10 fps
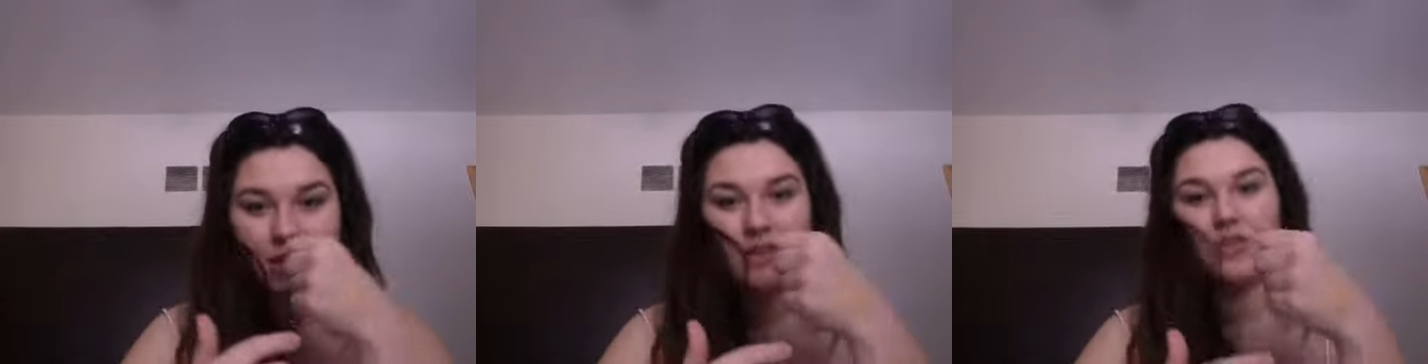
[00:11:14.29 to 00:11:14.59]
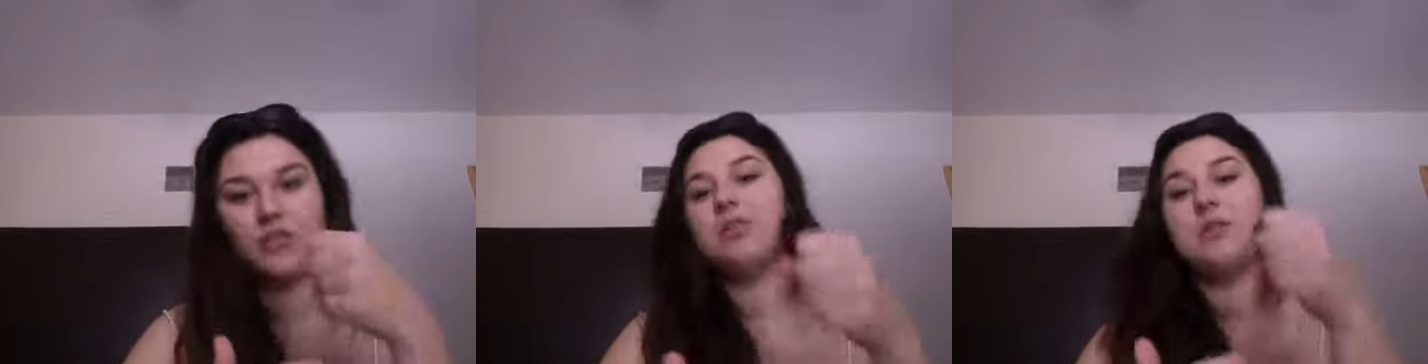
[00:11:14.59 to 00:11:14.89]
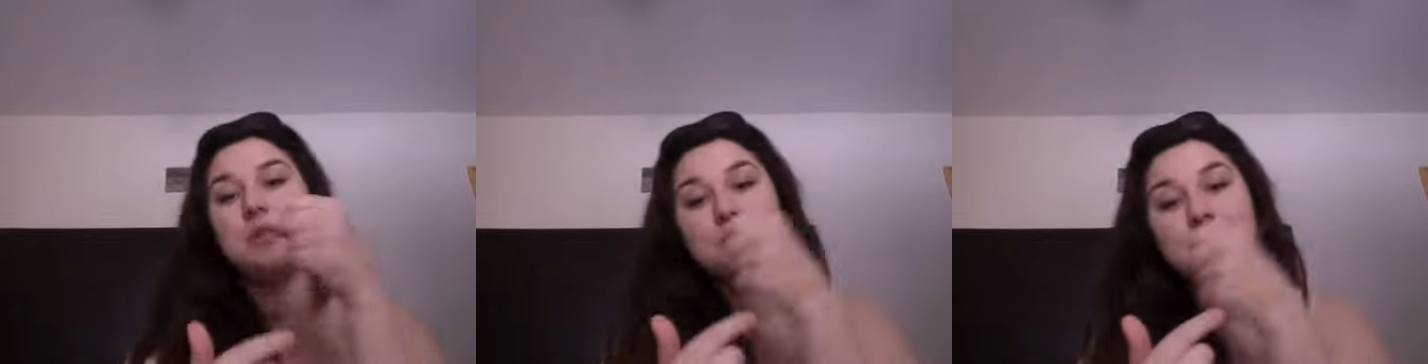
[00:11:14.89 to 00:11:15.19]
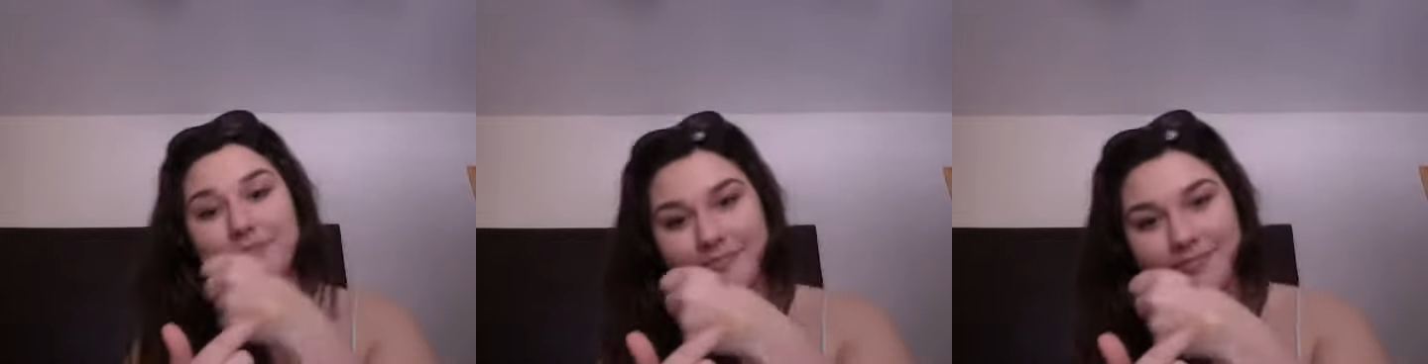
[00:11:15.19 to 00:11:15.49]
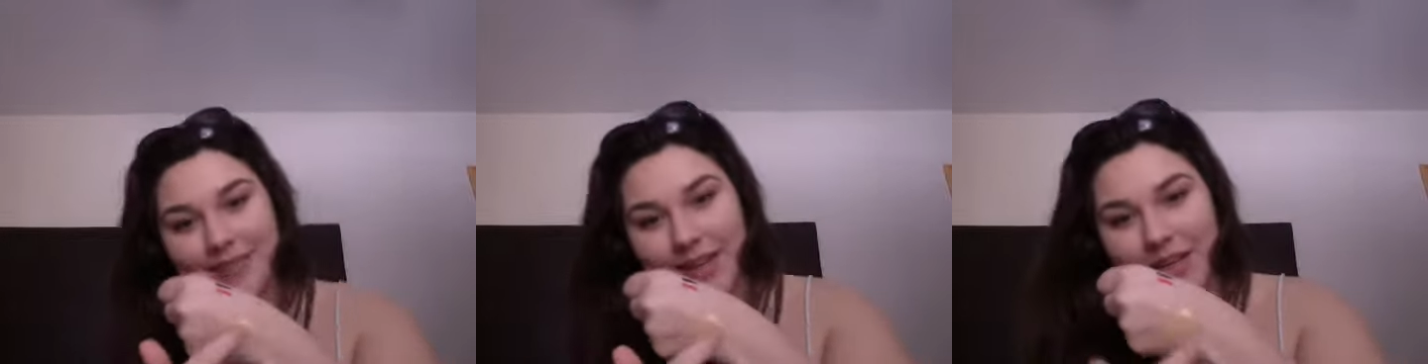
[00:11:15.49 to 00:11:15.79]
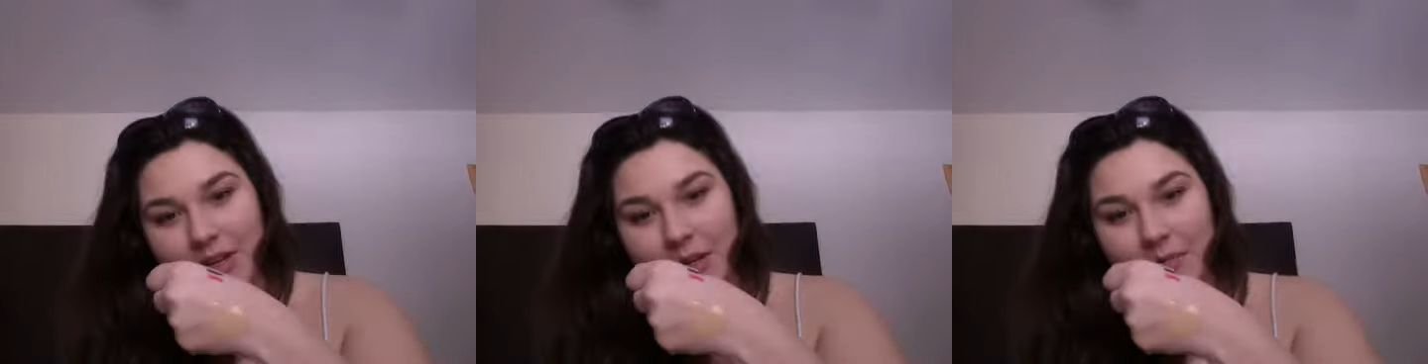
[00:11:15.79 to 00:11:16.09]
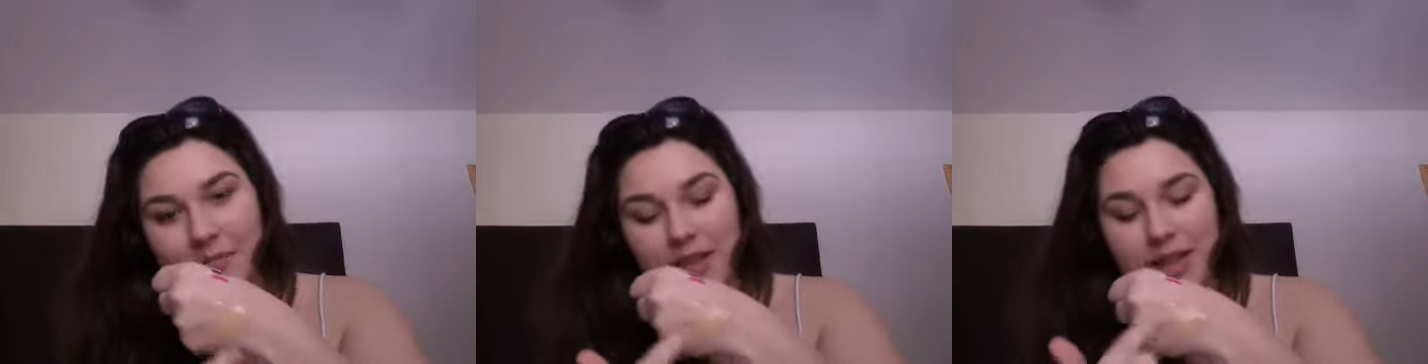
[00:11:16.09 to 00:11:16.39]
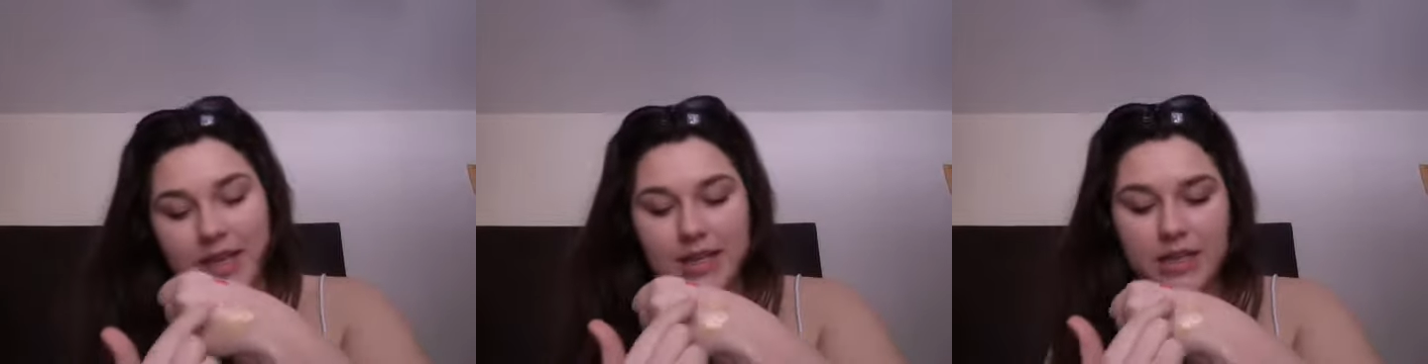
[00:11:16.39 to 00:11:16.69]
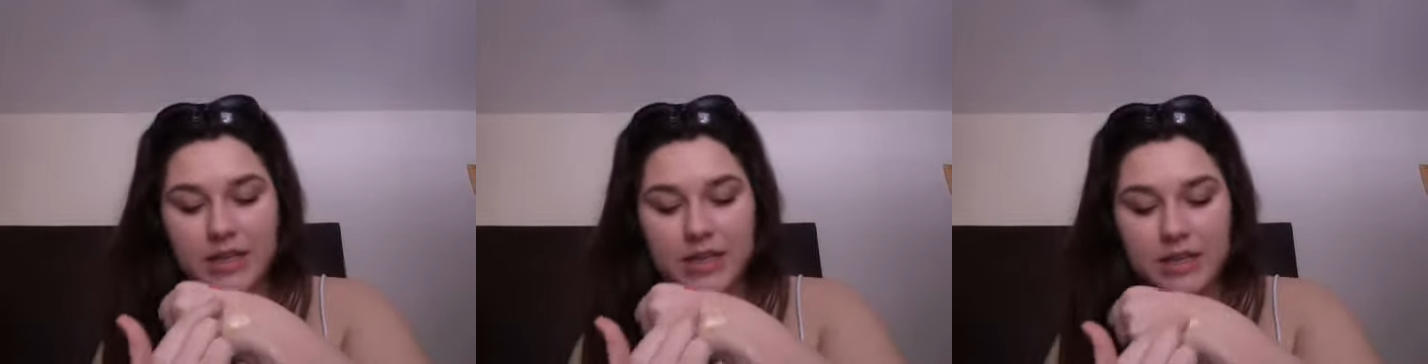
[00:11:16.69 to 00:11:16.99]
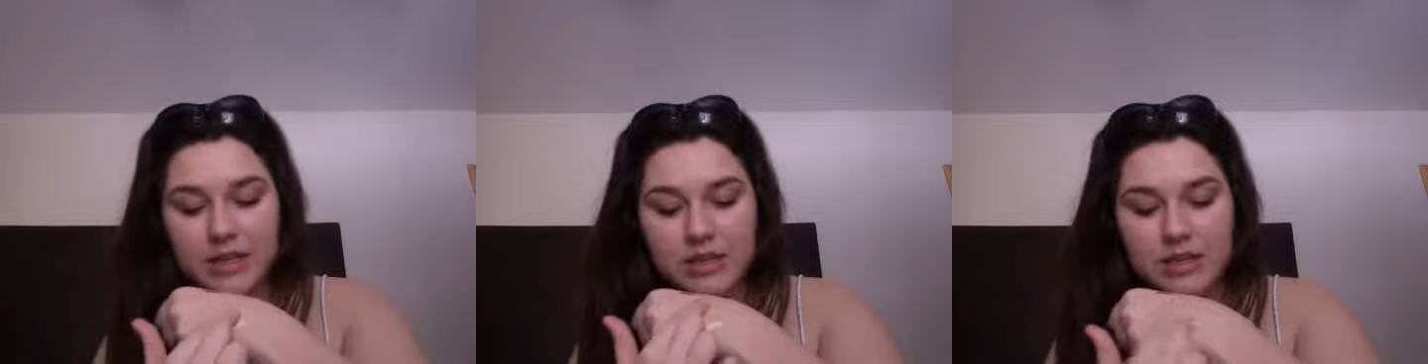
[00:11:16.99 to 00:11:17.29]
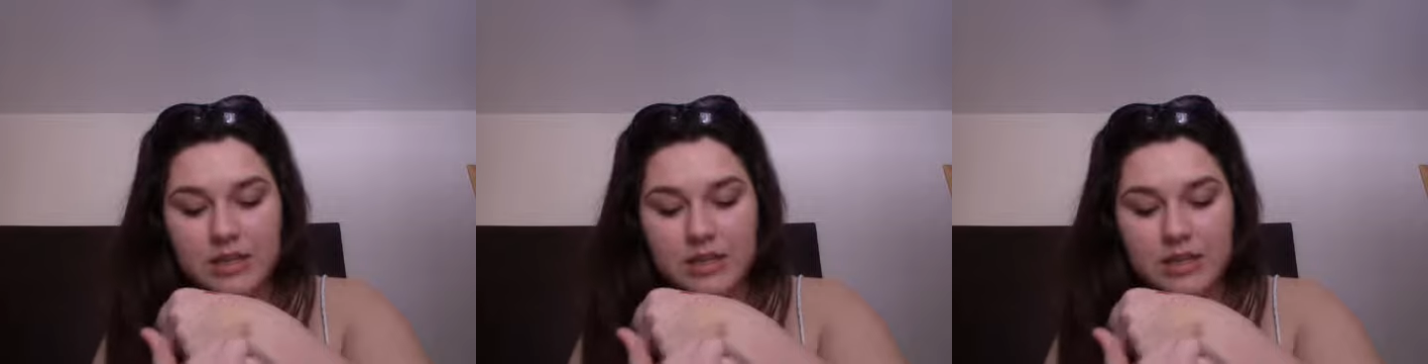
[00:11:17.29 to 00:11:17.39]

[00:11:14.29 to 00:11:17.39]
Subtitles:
Show you it. Blending in.